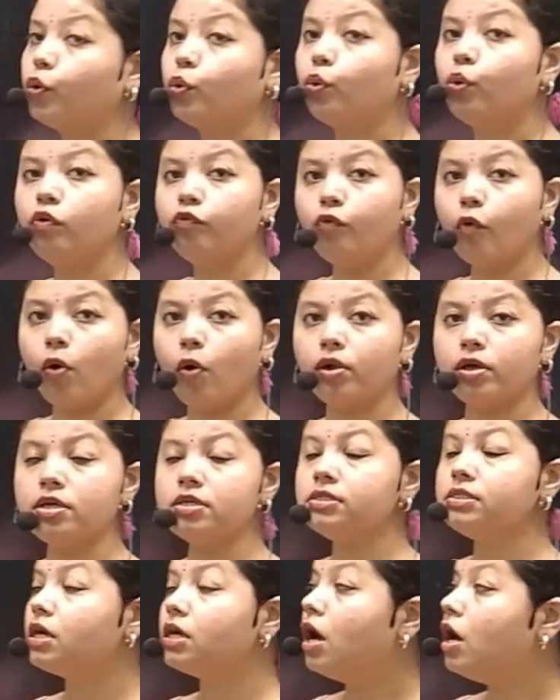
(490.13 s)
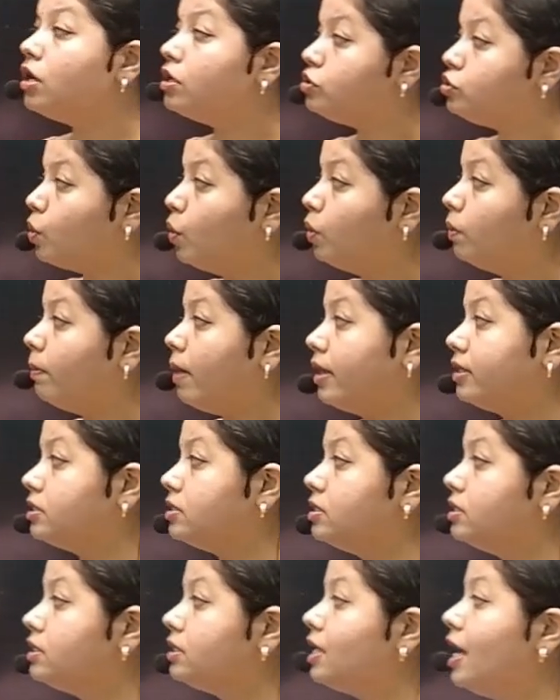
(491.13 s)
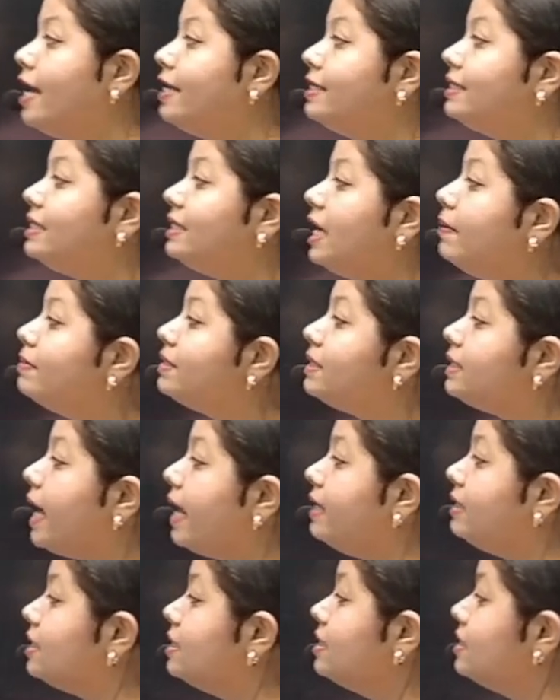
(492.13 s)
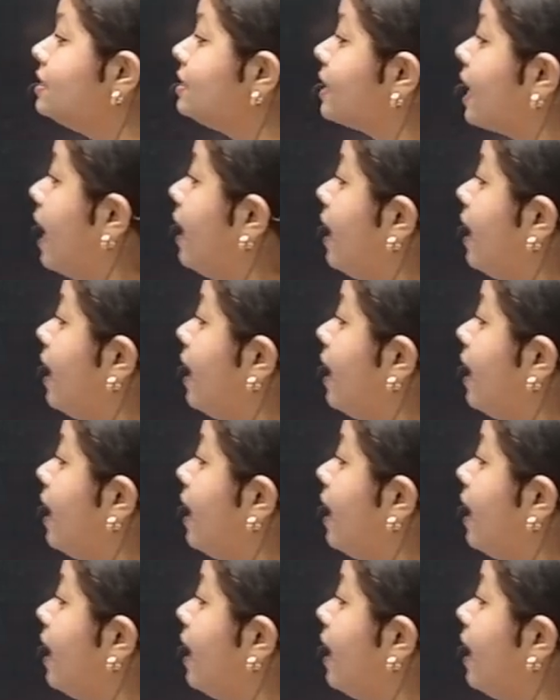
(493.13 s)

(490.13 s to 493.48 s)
4 is tone matters. Same sentence can